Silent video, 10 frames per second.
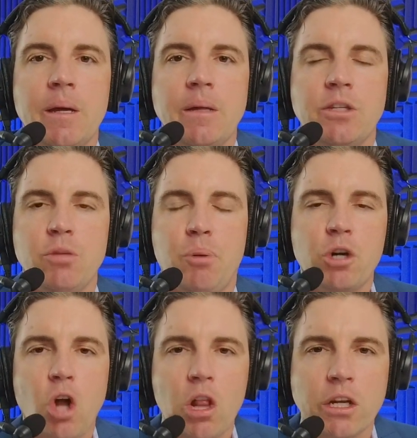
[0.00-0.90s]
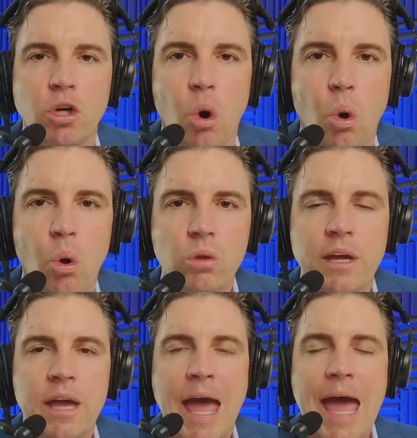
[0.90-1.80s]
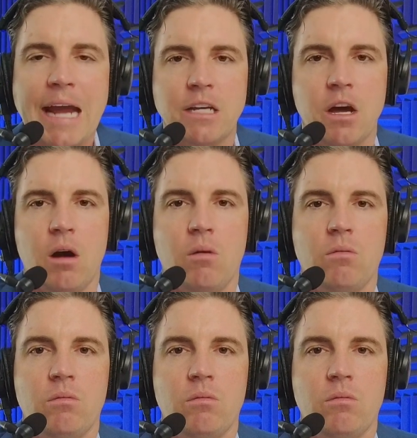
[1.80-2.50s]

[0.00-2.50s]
Do you put it all in gold? Heck no.